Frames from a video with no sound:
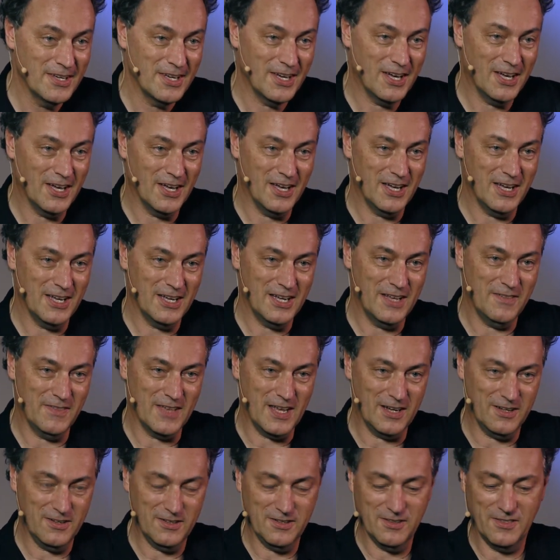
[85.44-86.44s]
uh, in
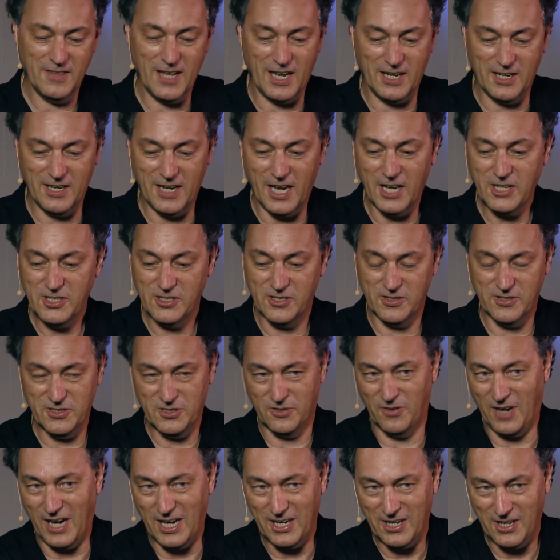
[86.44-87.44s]
that, that nature is
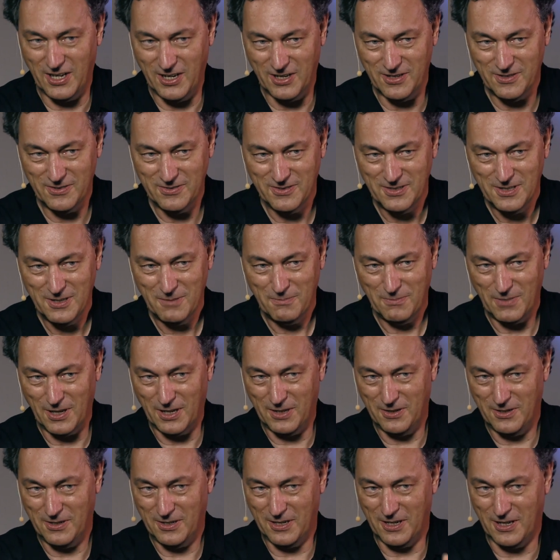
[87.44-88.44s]
great here,
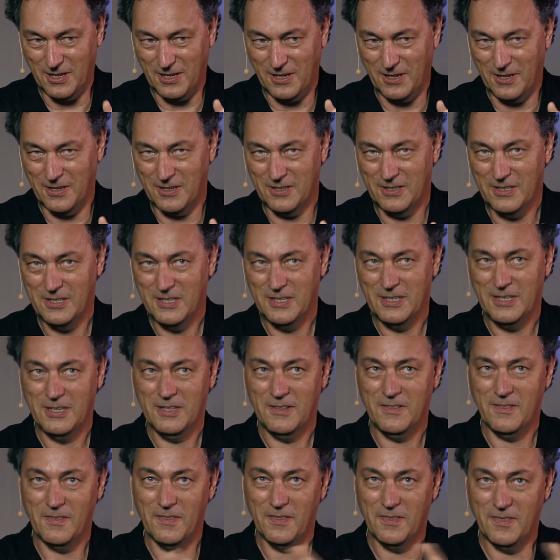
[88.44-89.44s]
but uh,
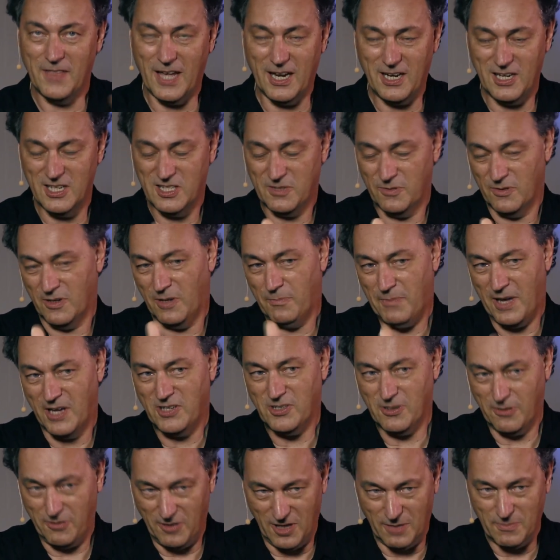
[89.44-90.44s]
that is a
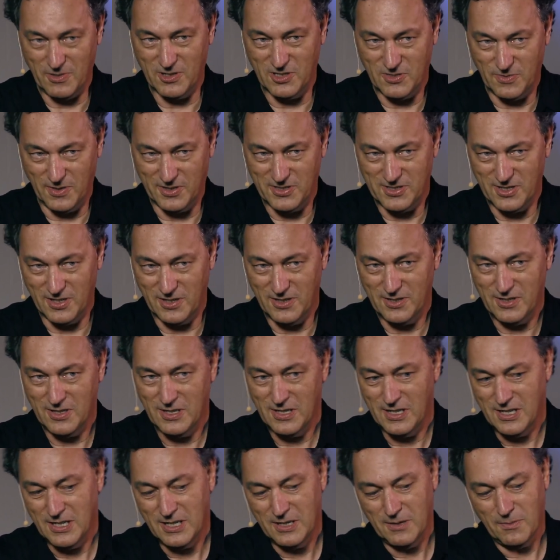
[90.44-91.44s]
major theme in Switzerland.
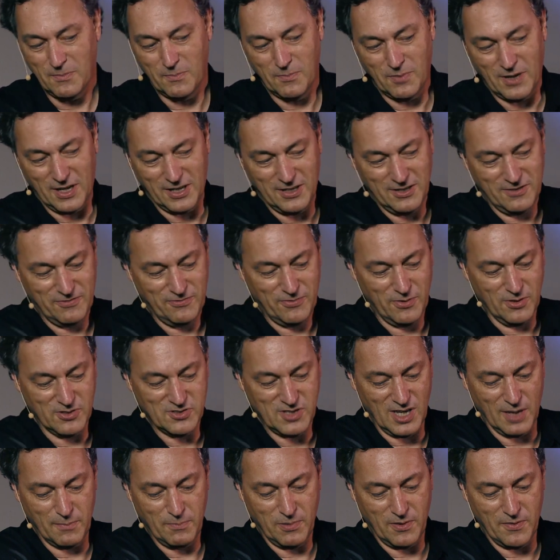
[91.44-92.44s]
But for
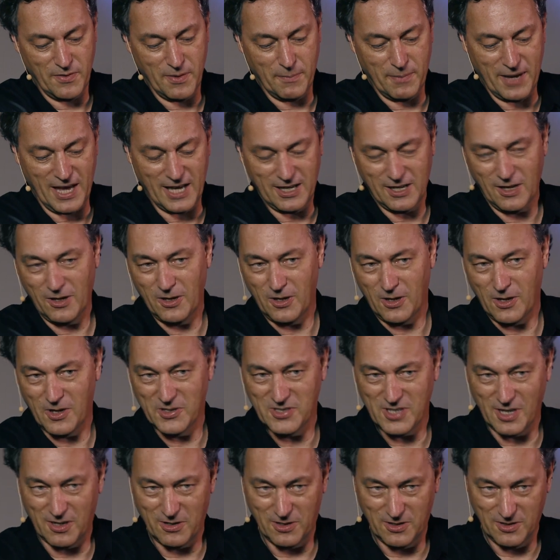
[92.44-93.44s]
example, the banking
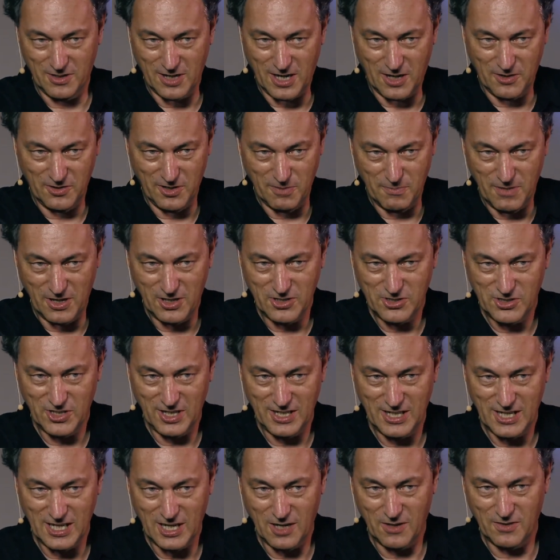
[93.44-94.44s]
laws are, are
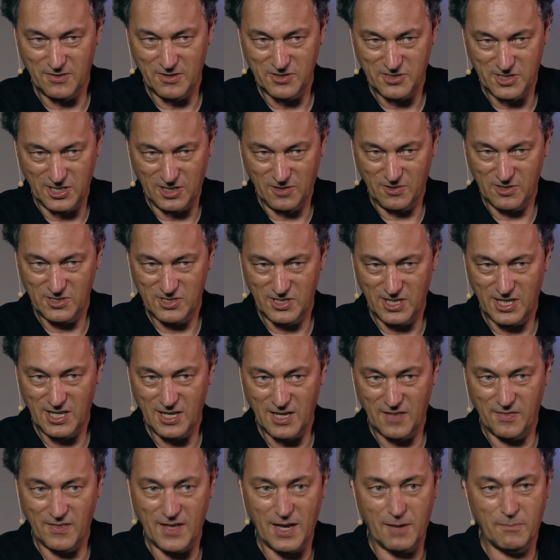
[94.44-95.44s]
diminishing now, the secrecy,
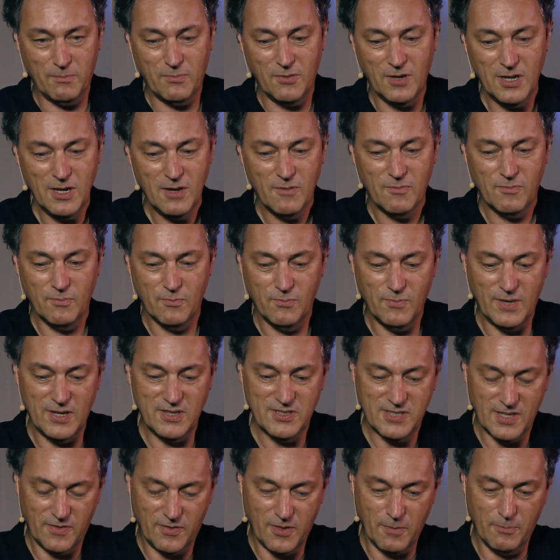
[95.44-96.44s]
and that
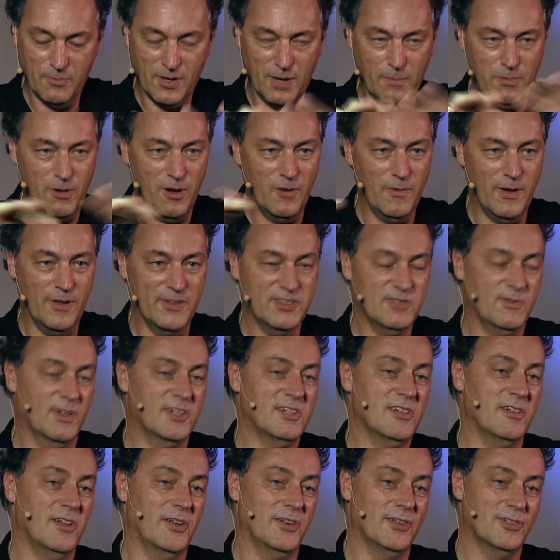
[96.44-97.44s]
means that the bubble around
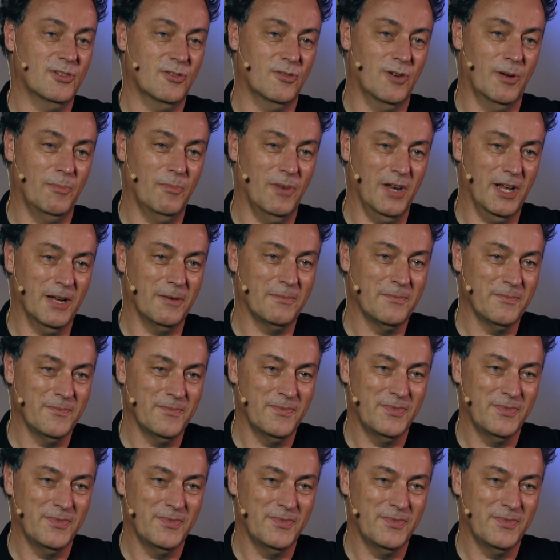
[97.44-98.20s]
Switzerland is crumbling.